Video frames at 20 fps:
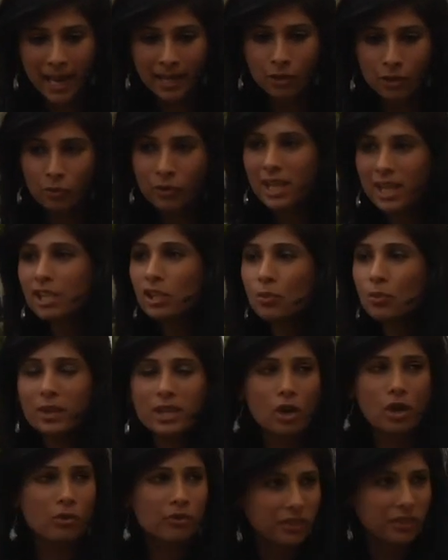And the reason
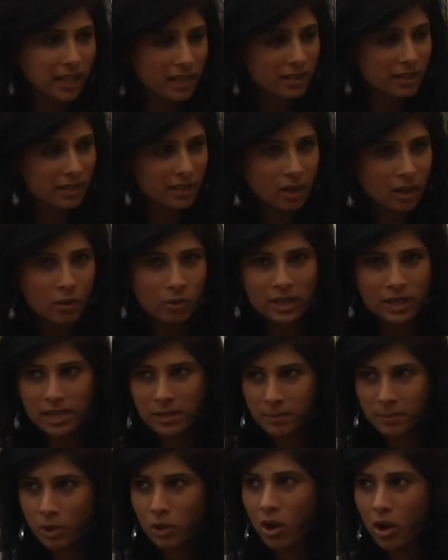we don't think so
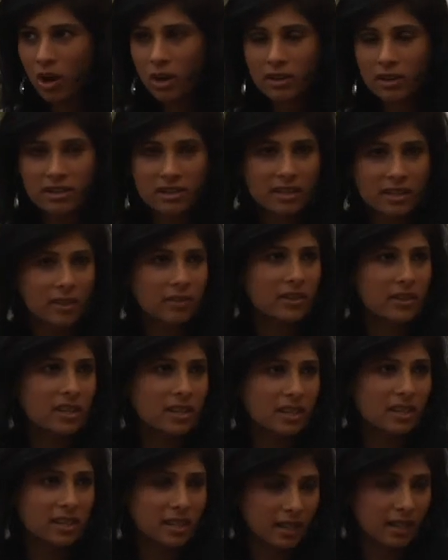is because
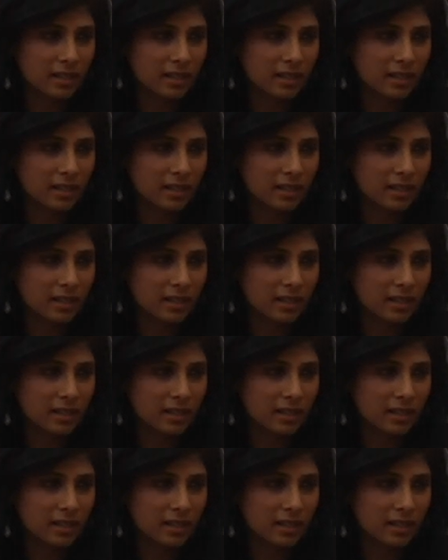services